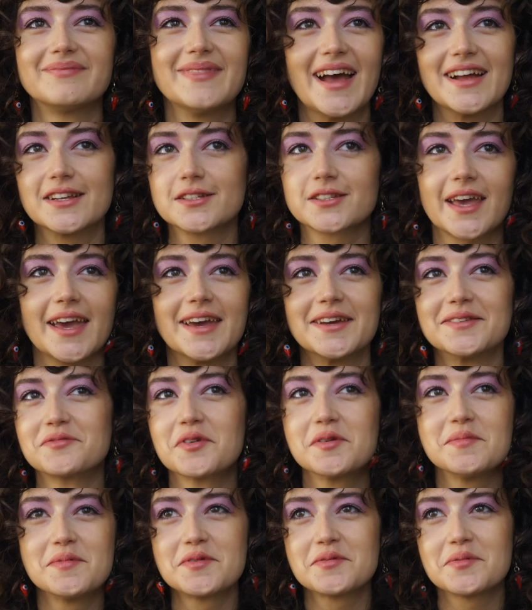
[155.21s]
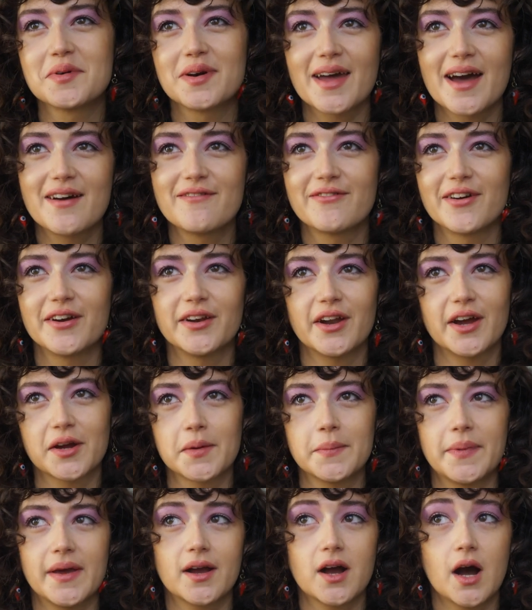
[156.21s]
educated woman or whatever, and I
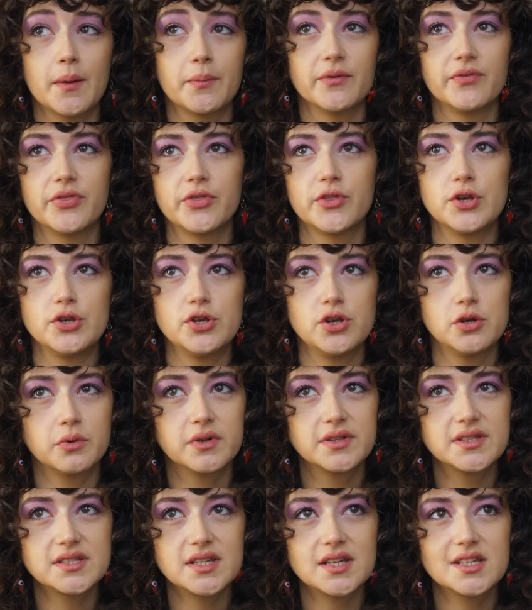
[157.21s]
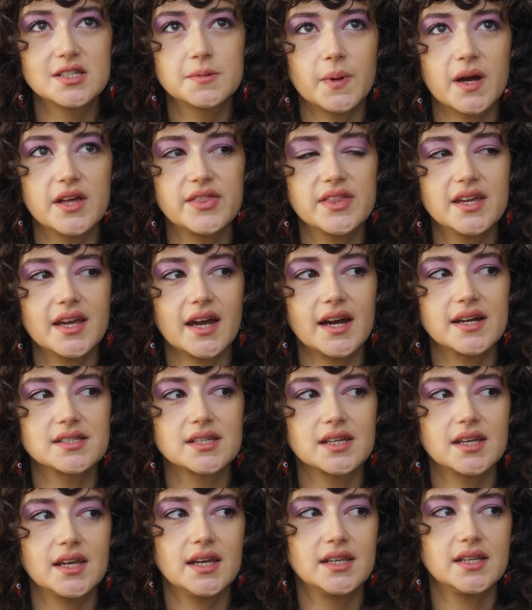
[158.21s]
can pick up on the nuances, but I think as
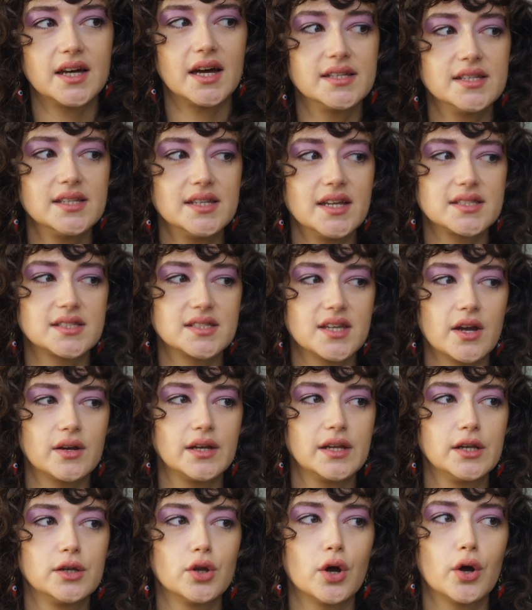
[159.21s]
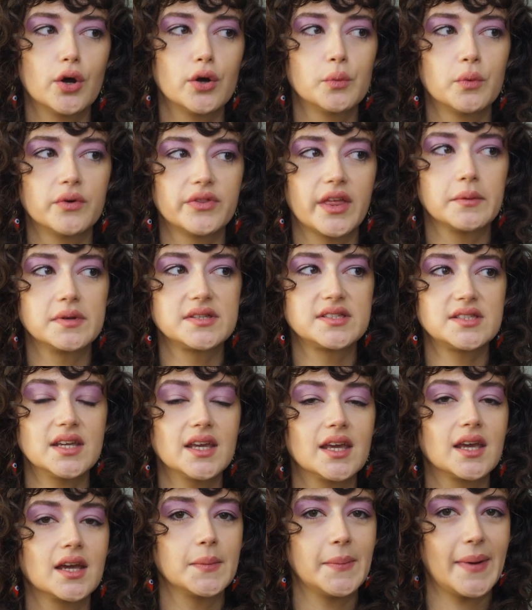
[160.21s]
a kid I didn't necessarily know what they were
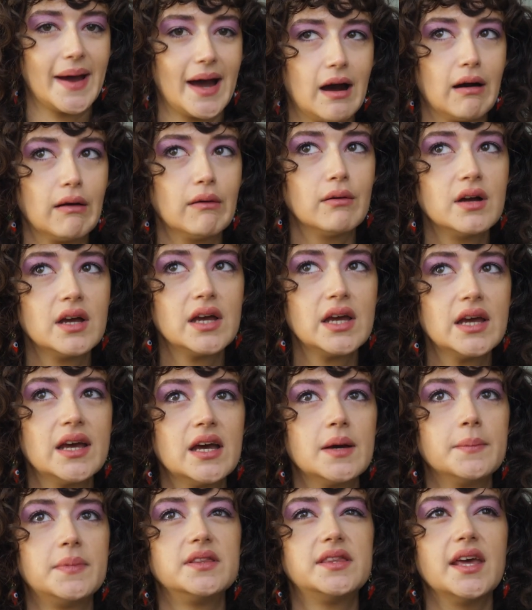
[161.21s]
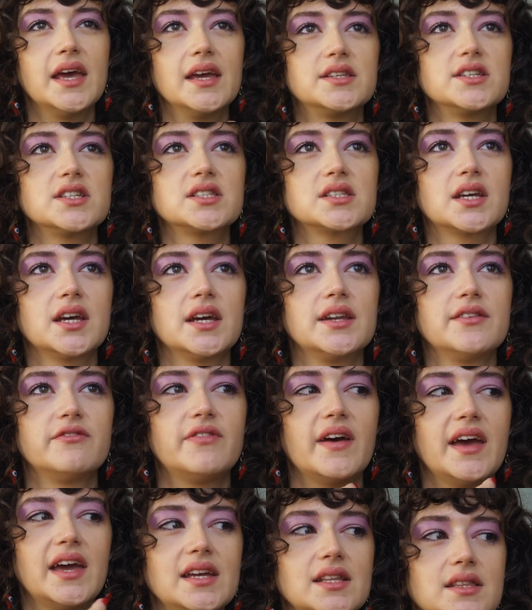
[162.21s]
singing about, but they just
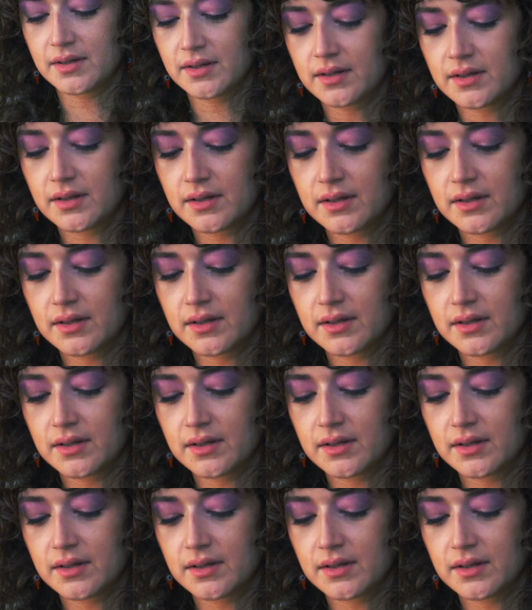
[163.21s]
conveyed this